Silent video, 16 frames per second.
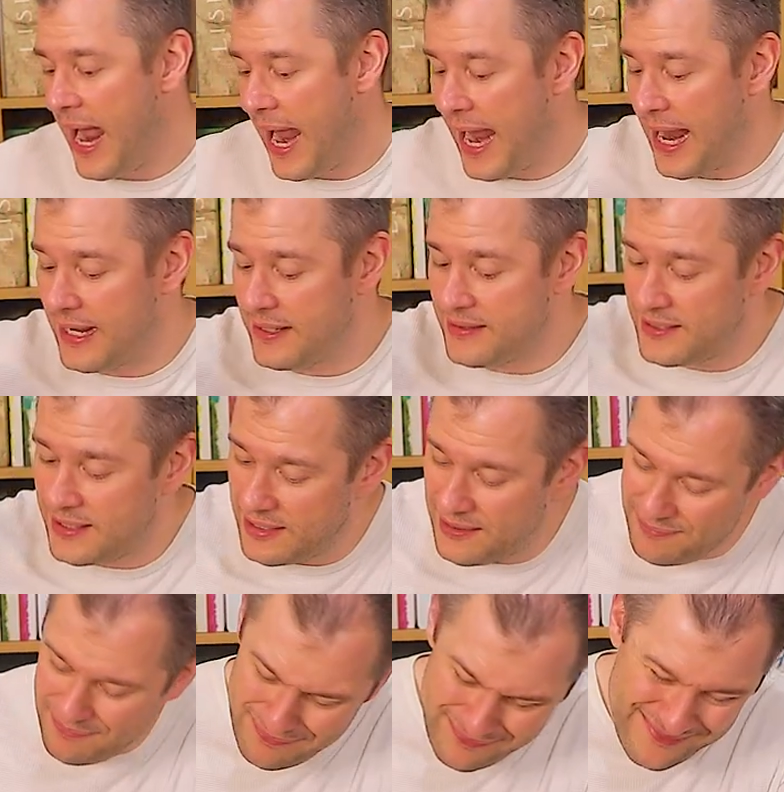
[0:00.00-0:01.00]
And
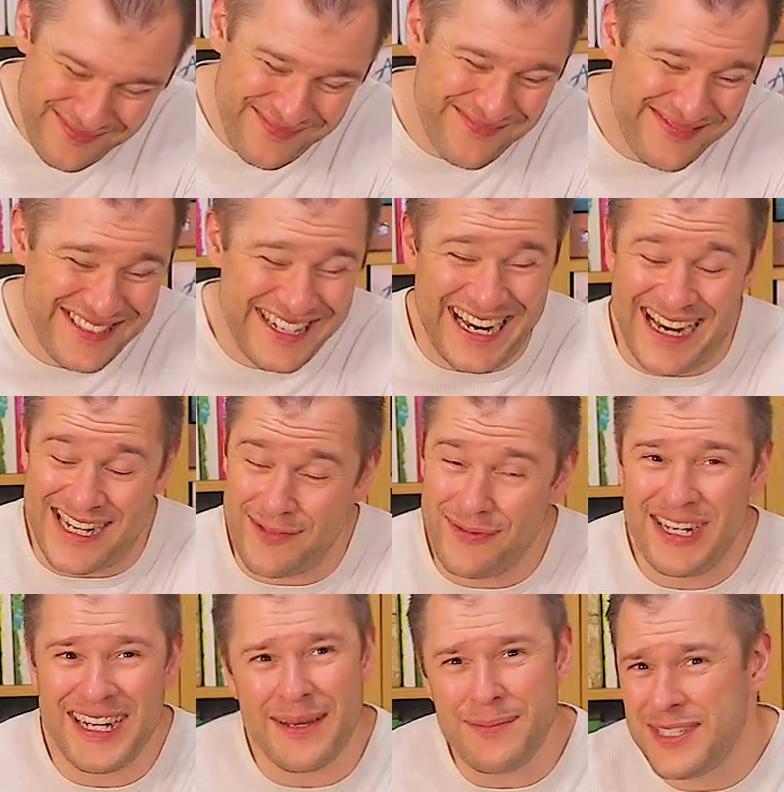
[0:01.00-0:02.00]
yes,
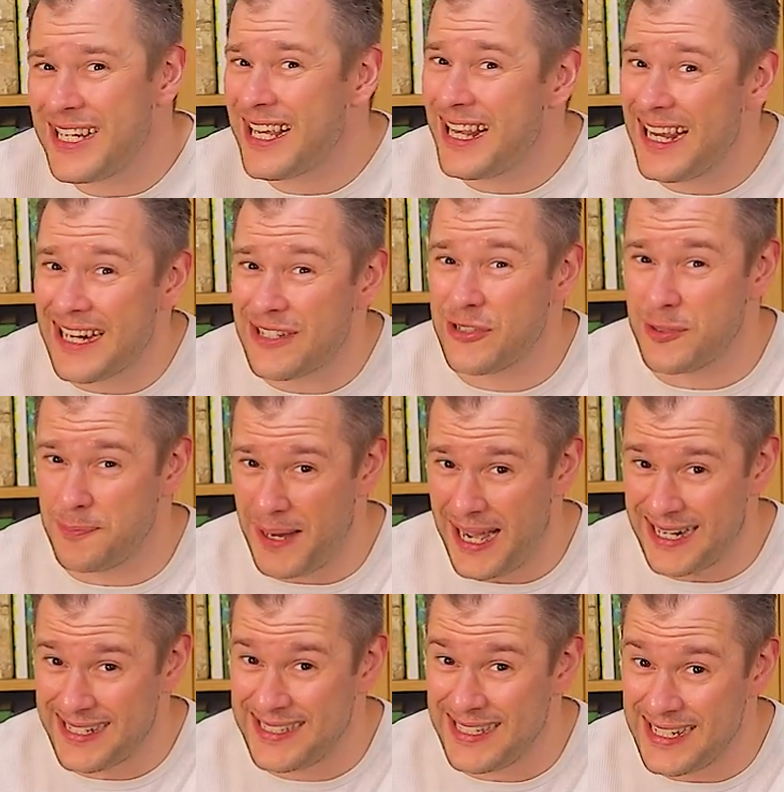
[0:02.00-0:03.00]
when it comes to collector's
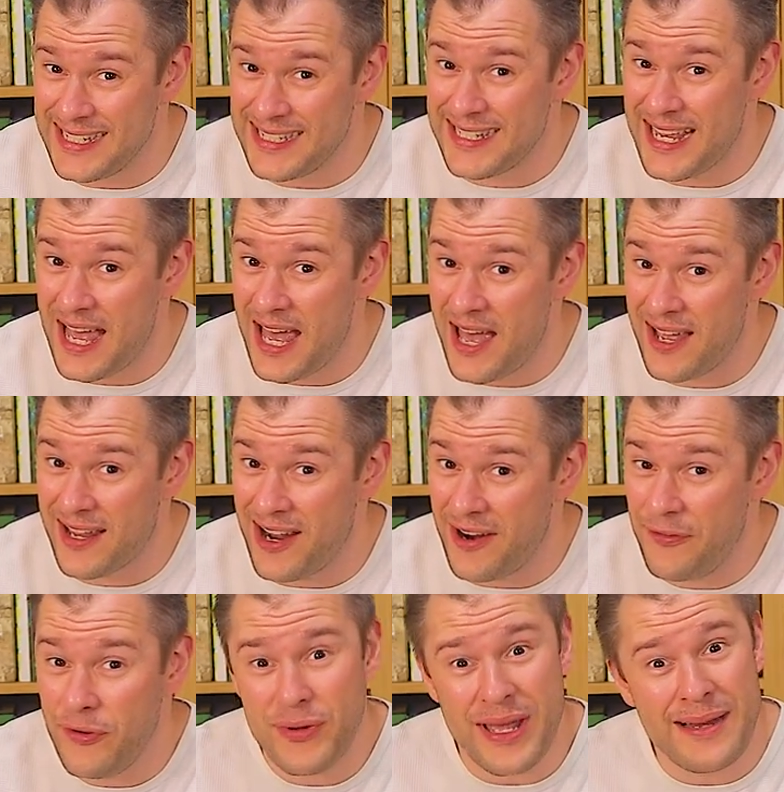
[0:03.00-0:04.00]
boxes,
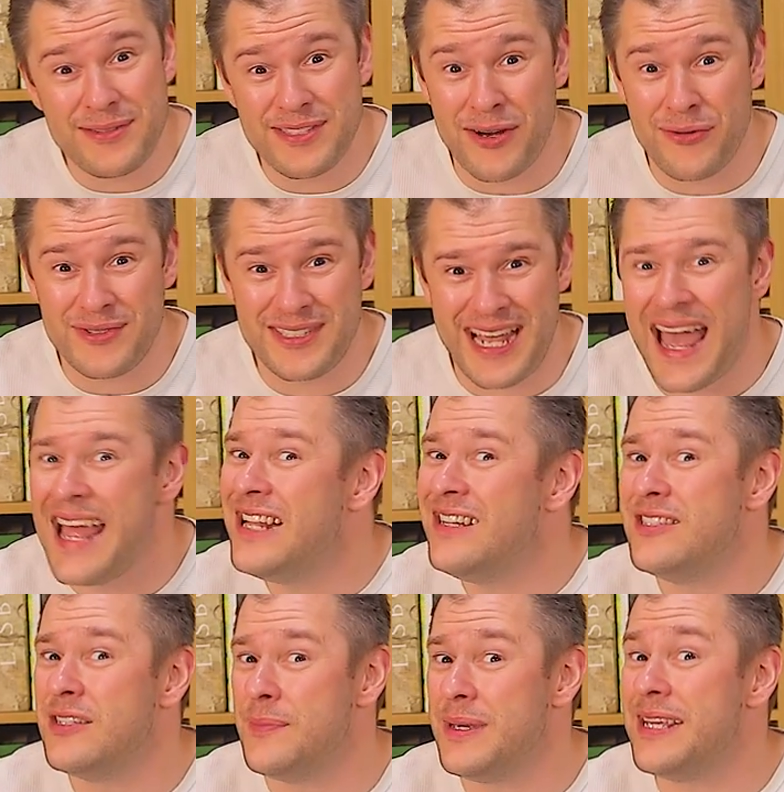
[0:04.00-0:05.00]
Garfield games don't
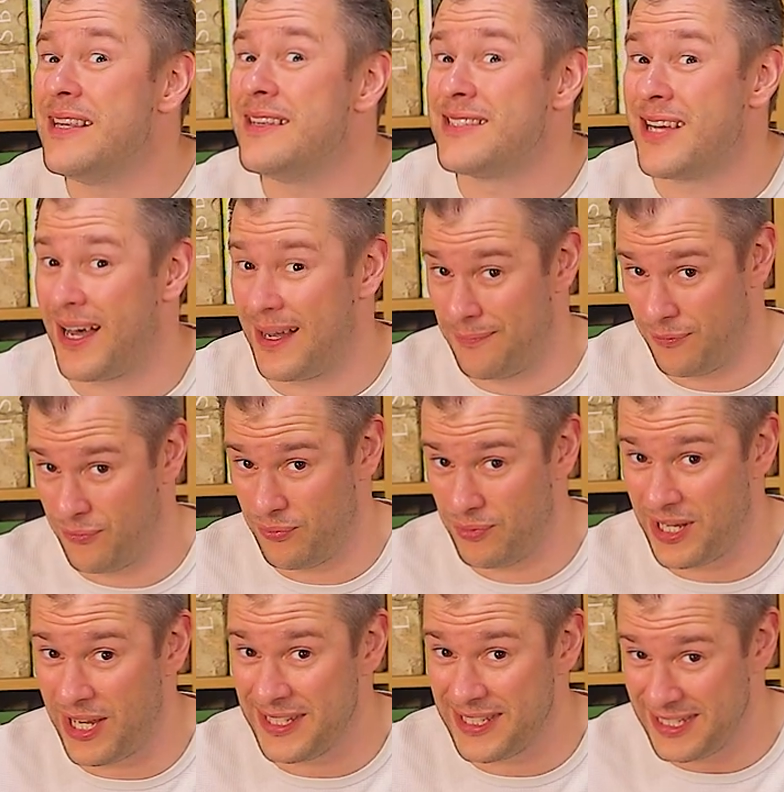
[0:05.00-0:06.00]
tend to be the top
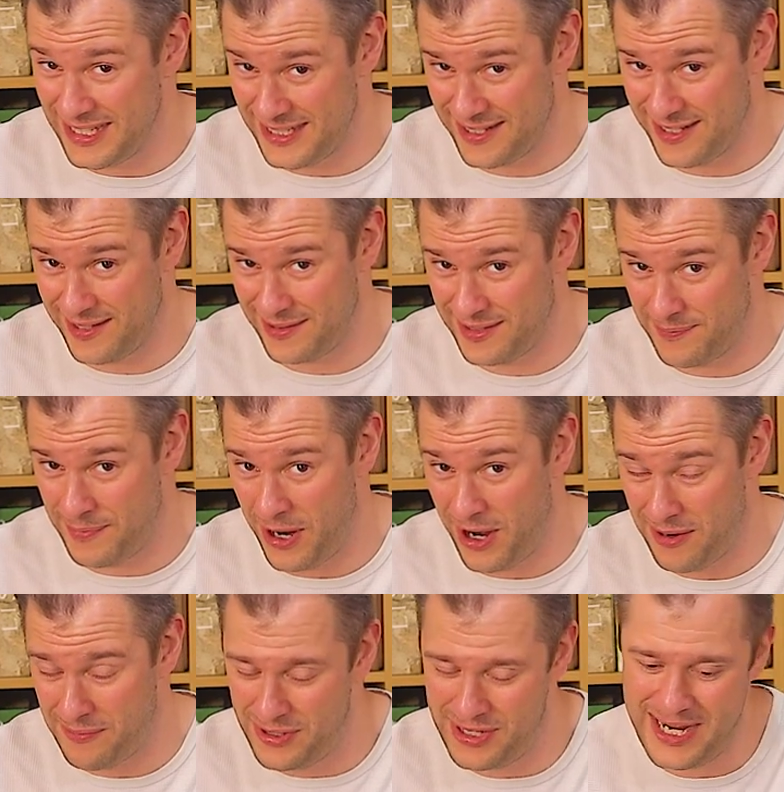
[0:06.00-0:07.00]
gun in this
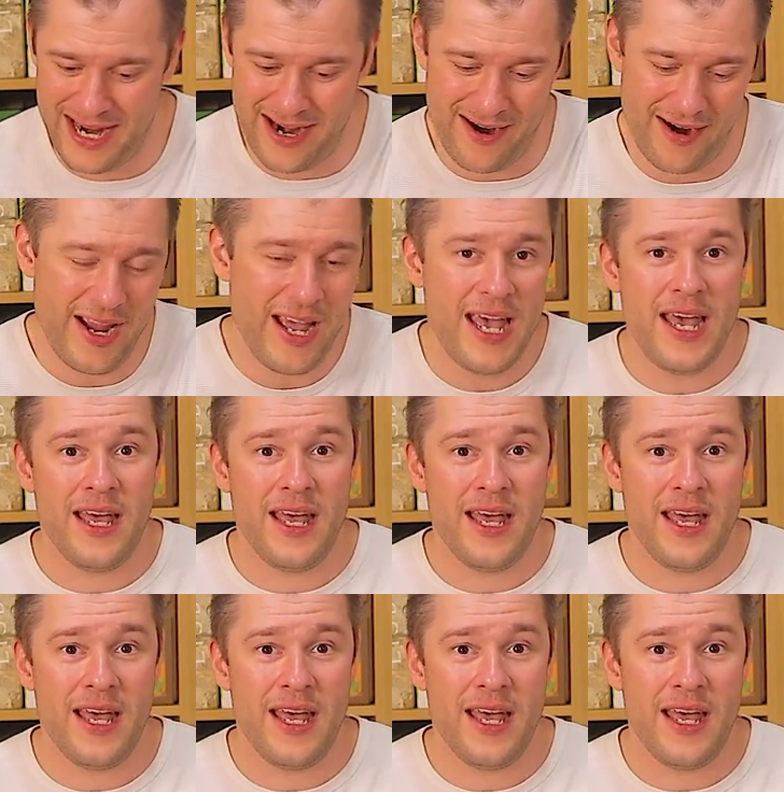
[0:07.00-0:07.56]
department here.